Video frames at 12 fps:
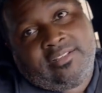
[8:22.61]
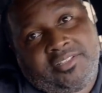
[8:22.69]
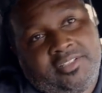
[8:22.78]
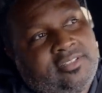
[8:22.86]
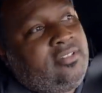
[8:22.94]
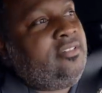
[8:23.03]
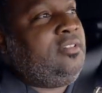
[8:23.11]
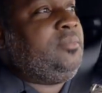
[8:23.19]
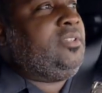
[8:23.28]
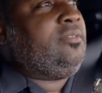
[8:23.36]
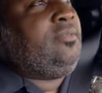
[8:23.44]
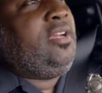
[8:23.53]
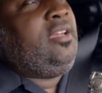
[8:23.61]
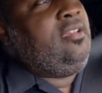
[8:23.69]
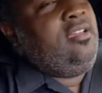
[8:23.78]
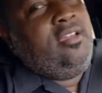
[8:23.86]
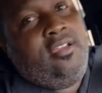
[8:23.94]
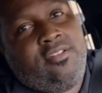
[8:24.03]
It just cleared up with the rain,
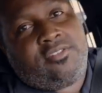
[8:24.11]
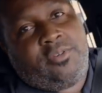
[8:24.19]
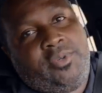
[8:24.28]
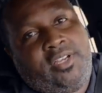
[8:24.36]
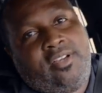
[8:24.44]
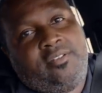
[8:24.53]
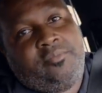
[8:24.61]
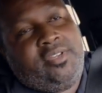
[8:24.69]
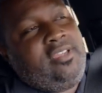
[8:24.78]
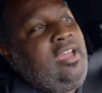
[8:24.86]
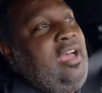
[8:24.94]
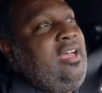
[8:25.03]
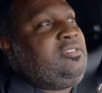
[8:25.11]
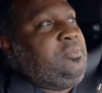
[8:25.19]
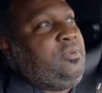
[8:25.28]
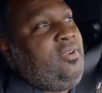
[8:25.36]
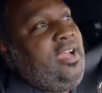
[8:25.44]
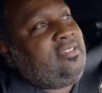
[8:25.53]
so we couldn't be as
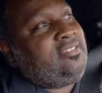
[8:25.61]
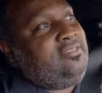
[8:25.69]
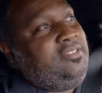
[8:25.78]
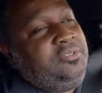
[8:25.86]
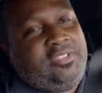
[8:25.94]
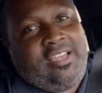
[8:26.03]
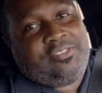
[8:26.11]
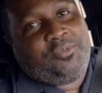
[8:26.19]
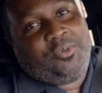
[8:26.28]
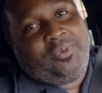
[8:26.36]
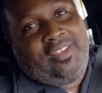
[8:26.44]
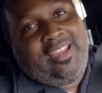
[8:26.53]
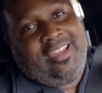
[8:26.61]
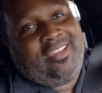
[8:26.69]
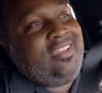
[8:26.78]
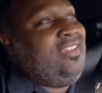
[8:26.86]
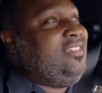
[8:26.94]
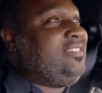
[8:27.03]
proactive as we would
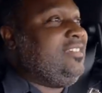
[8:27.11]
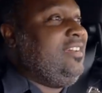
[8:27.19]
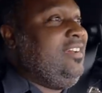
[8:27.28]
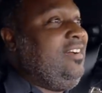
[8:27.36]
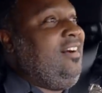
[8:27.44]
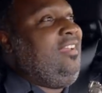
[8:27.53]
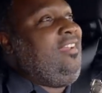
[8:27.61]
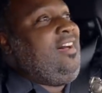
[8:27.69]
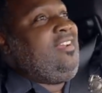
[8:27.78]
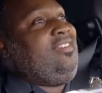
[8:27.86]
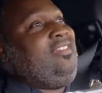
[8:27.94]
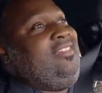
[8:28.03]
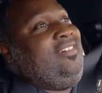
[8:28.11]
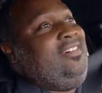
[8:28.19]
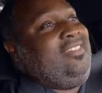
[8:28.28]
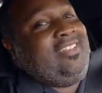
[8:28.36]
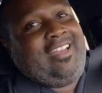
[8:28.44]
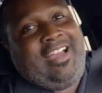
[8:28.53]
like, as a lot of the
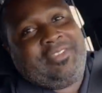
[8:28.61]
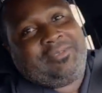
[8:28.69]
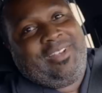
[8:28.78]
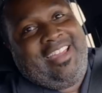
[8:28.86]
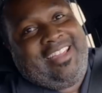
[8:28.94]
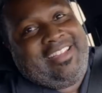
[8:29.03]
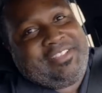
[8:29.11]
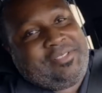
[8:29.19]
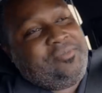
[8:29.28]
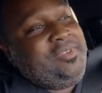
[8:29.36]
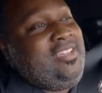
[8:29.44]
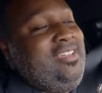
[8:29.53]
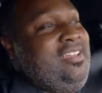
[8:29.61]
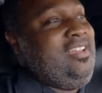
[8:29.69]
uh, the guys would like us to be.